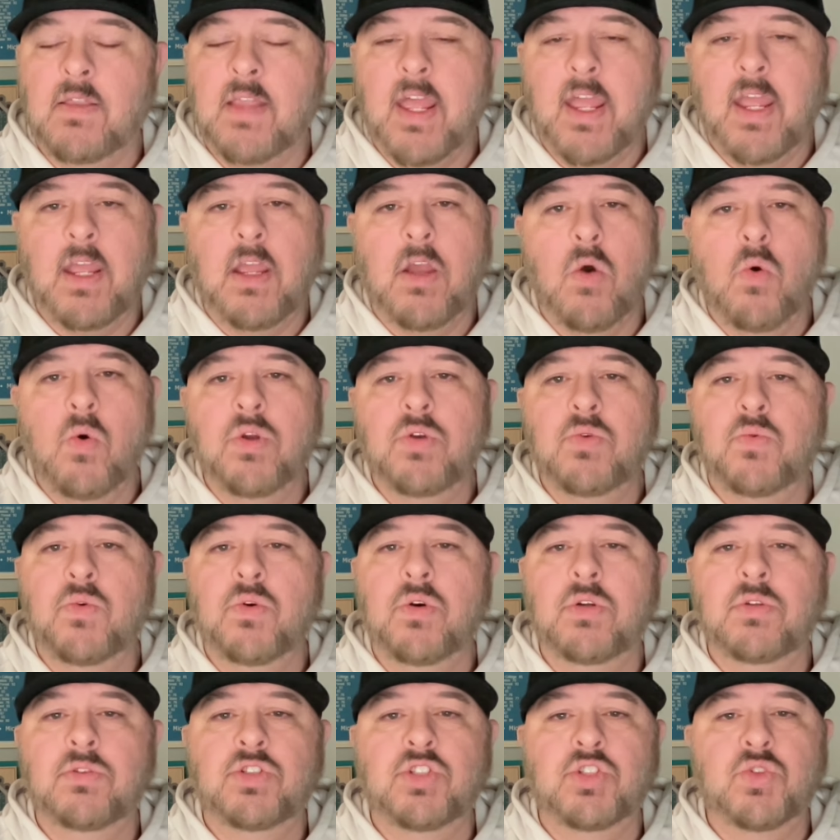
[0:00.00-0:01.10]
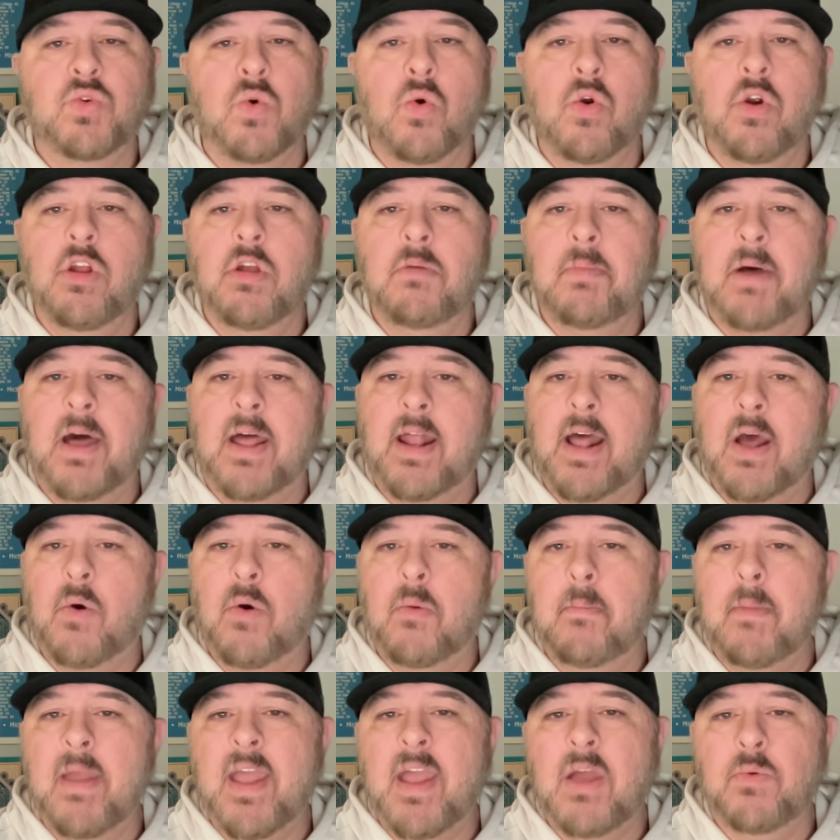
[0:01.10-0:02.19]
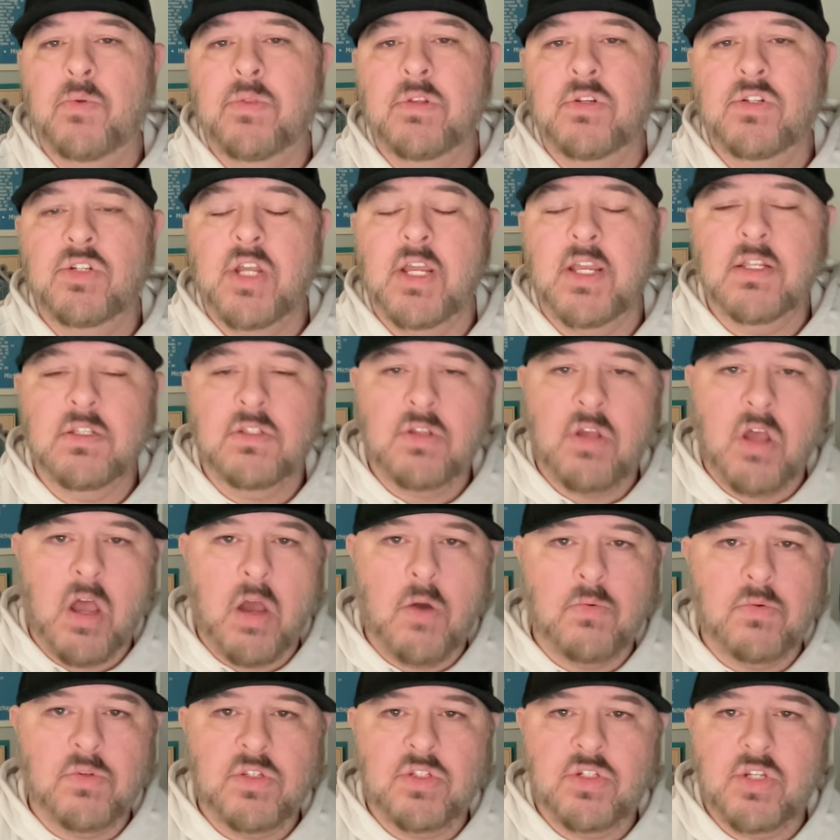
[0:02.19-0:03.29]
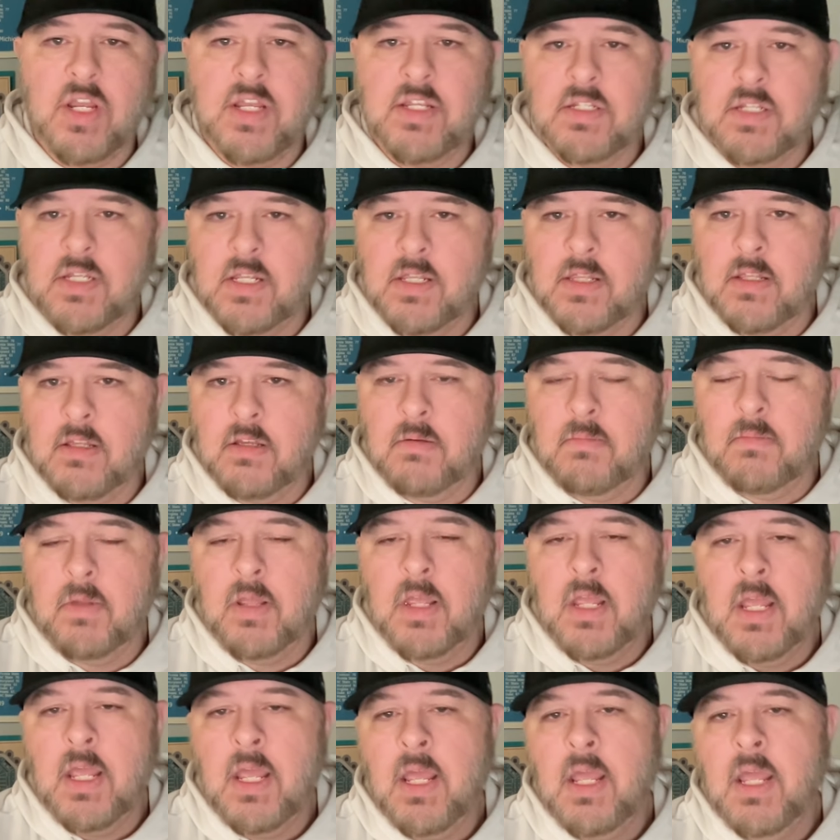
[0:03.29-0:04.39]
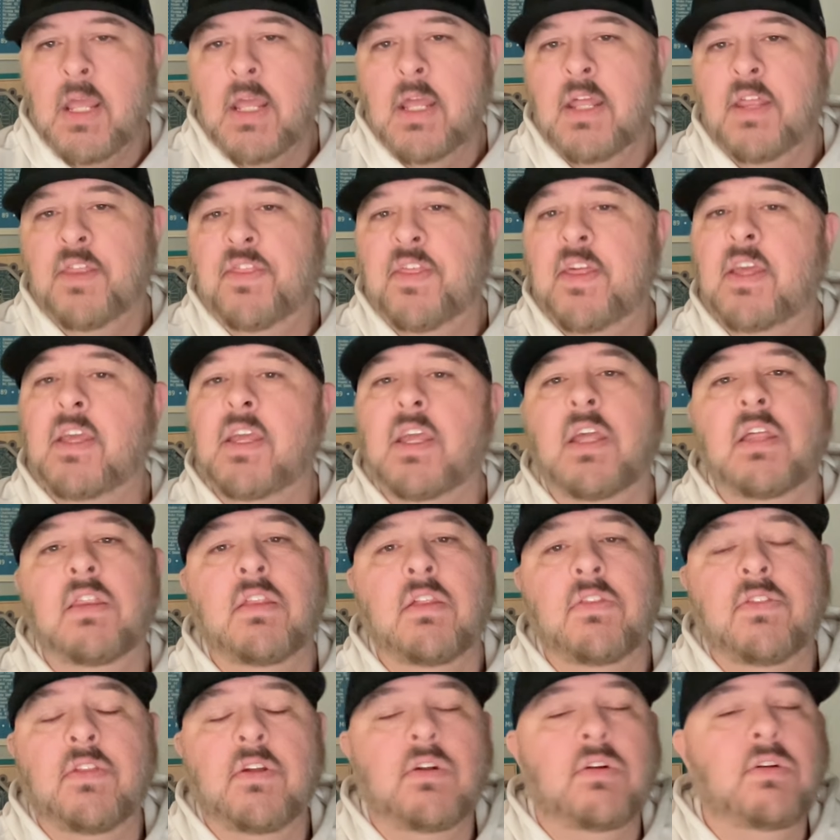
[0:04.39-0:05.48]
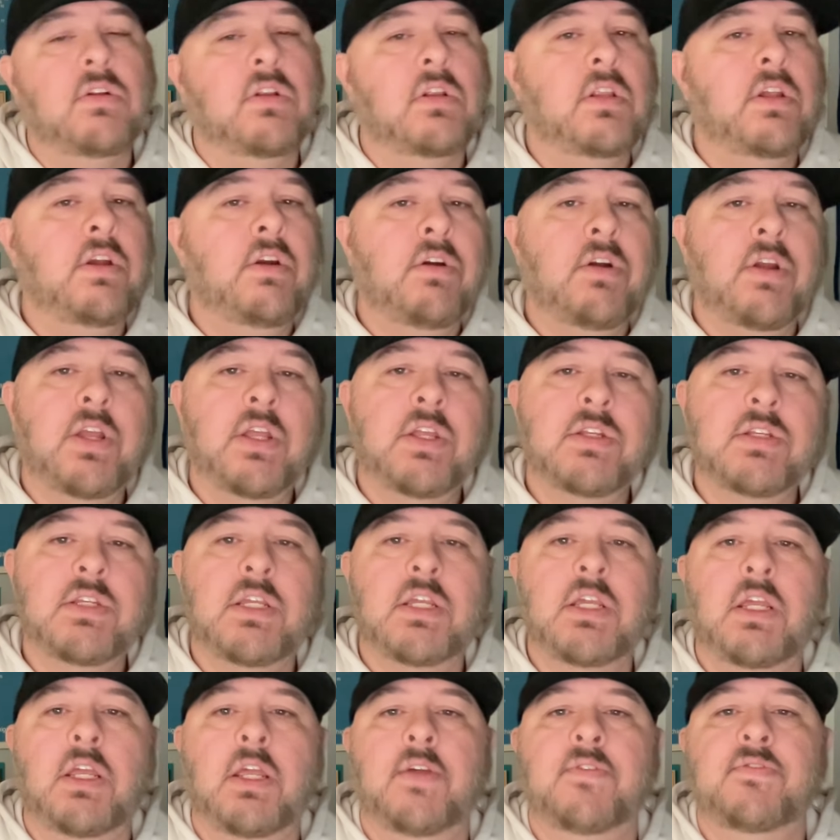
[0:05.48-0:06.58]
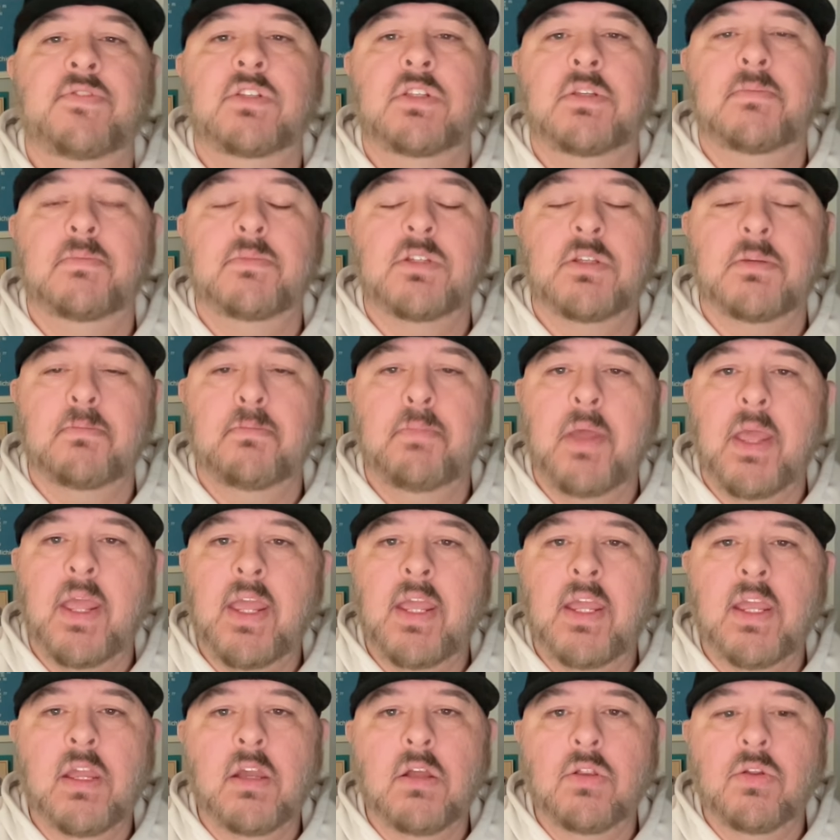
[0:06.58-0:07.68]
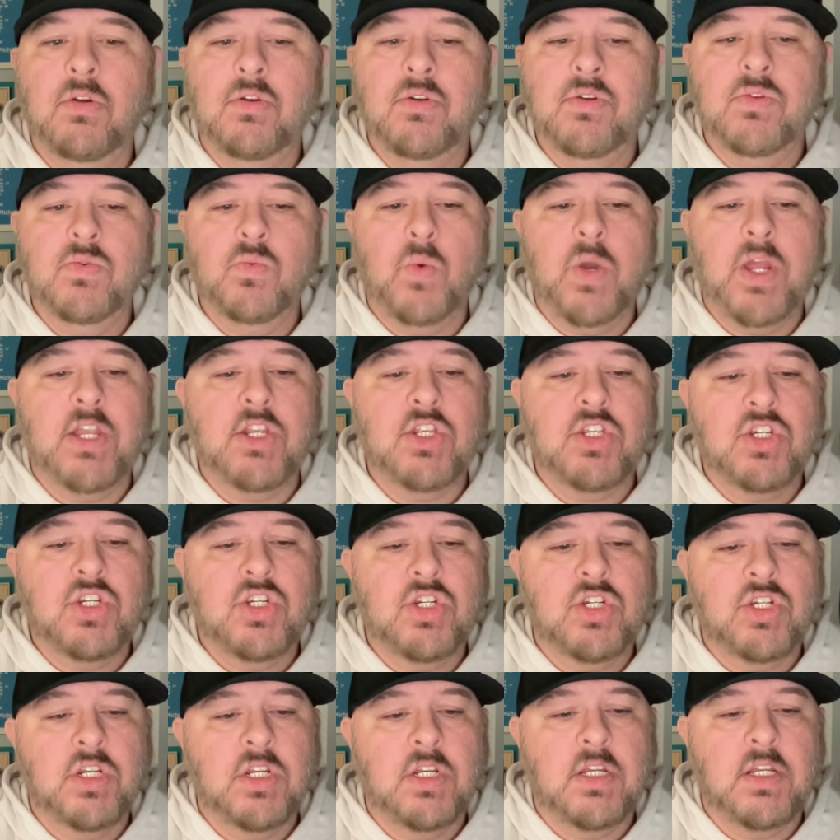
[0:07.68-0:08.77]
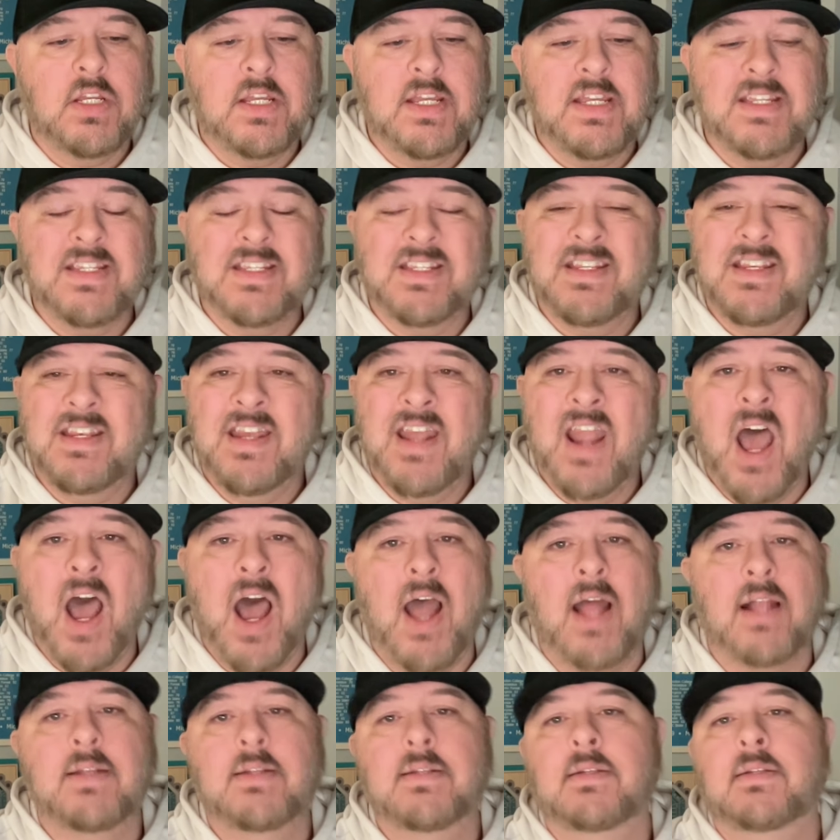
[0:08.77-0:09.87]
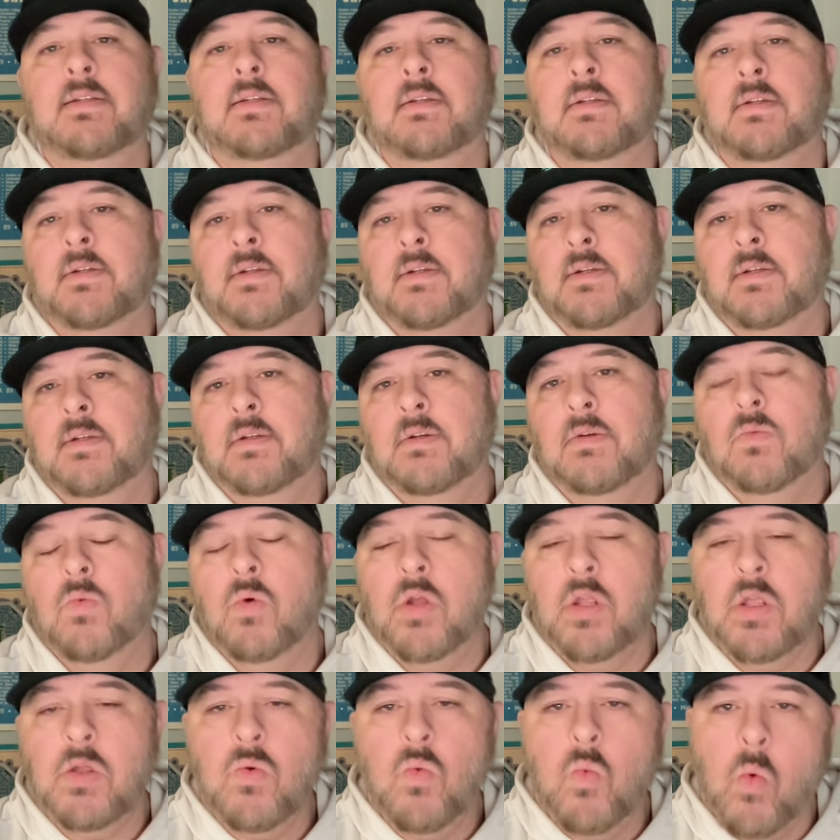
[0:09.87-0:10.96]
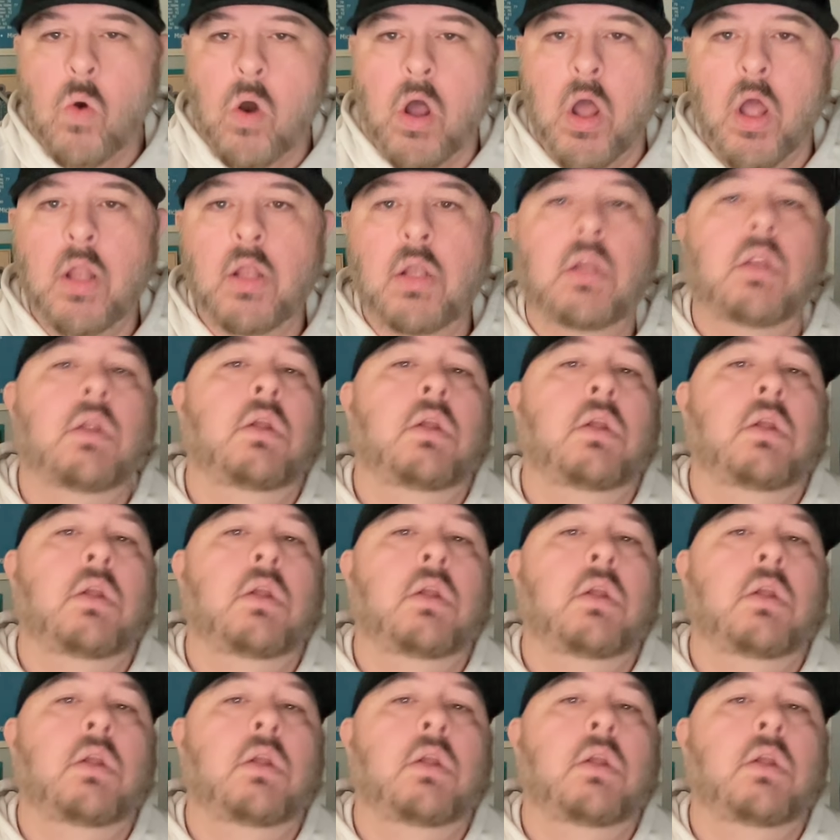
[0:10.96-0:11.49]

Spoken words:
They go into a story about how a man with a chainsaw was chasing them. Thinking that they're delirious, he gives them some painkillers, which is not what you want.